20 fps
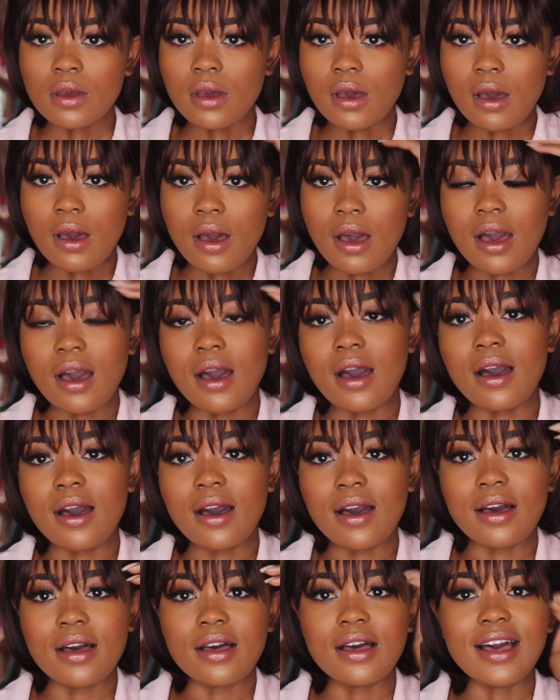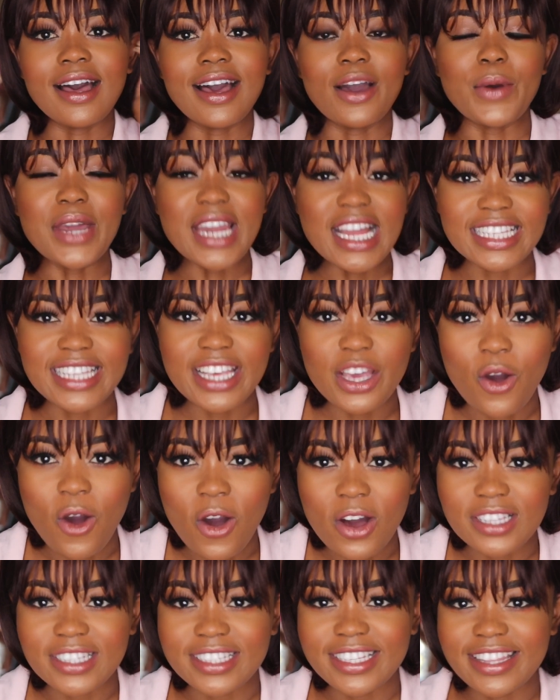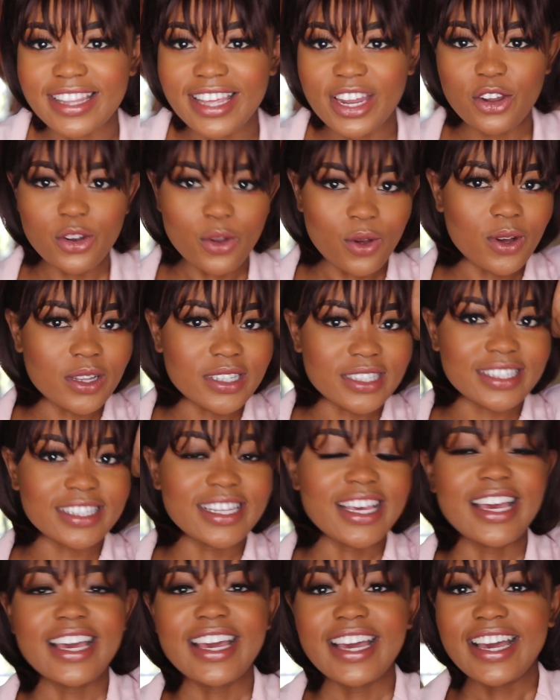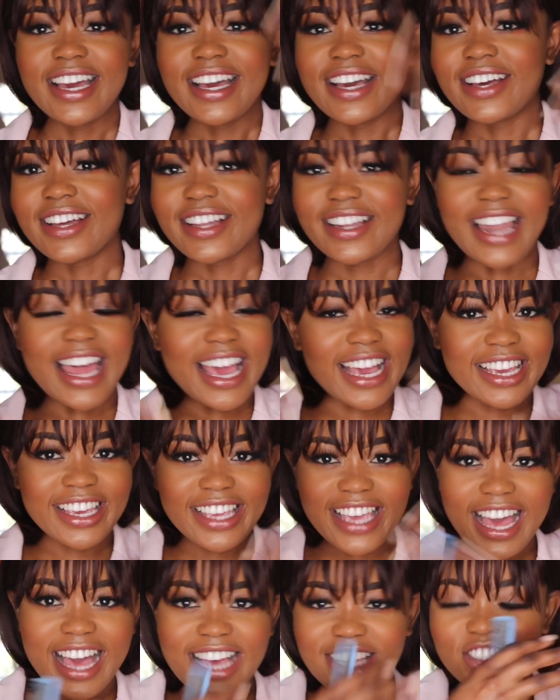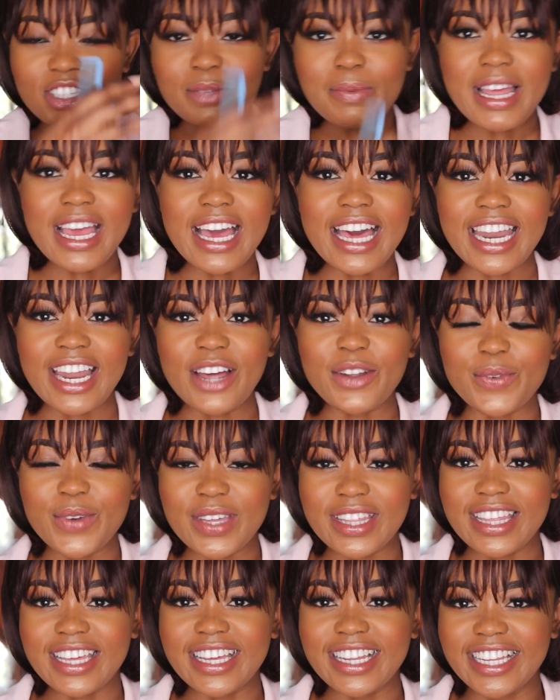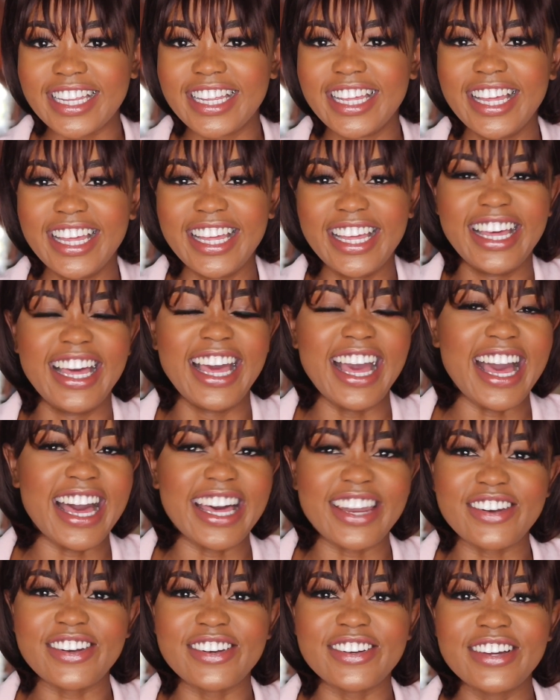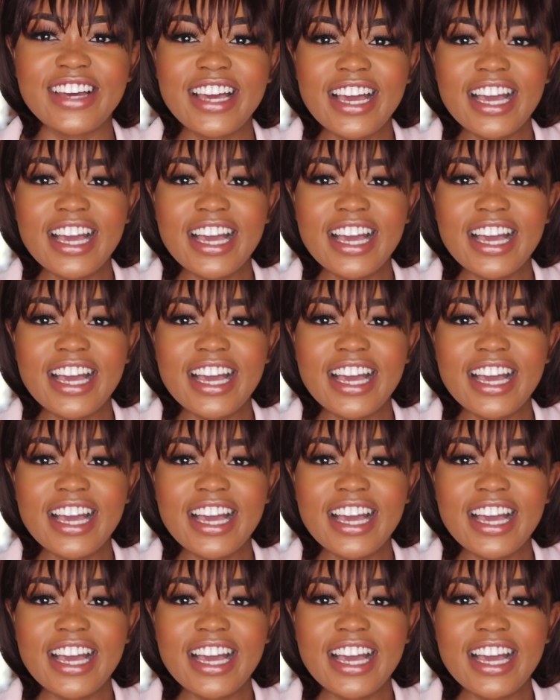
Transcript: I want to say horns and they're not horns. Like, yeah, just play around with it. I don't know.